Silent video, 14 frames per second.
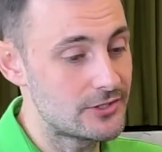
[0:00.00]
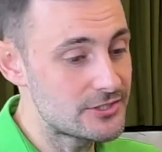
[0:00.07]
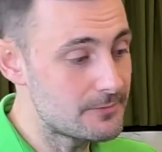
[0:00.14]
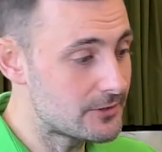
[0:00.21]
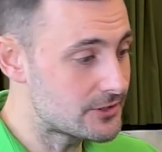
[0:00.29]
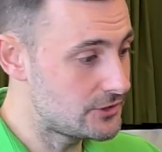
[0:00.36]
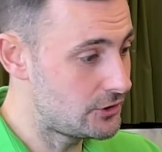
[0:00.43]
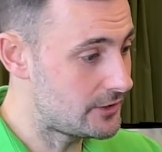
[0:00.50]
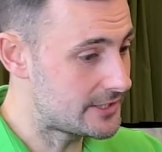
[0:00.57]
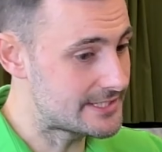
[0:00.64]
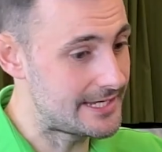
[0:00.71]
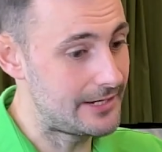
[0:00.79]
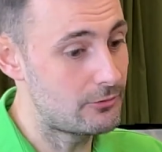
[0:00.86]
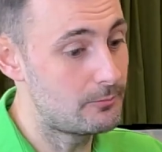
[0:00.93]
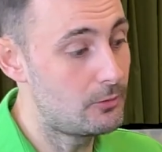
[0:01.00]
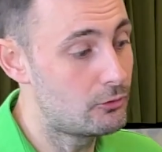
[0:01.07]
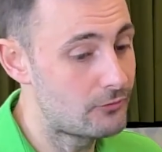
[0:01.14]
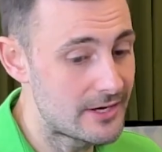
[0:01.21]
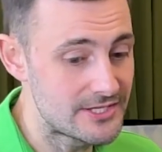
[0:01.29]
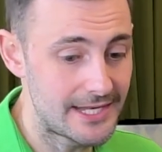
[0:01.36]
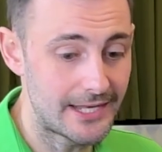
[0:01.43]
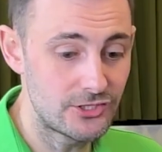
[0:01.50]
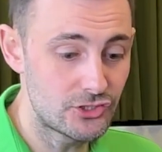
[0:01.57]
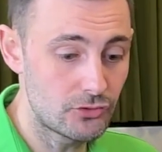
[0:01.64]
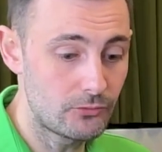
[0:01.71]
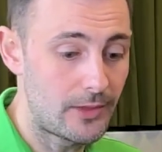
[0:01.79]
Some of the units here are more residential.